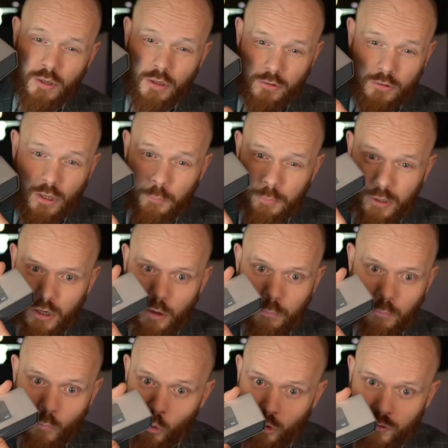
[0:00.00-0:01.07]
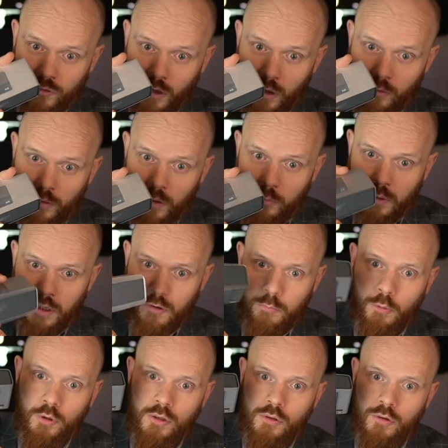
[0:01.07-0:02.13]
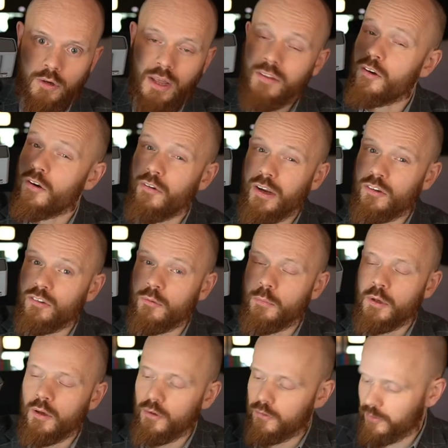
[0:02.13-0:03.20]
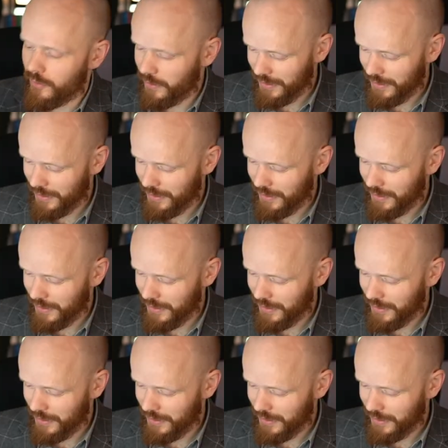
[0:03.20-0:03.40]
it's going to pick up more sound than when it's pointing to another direction because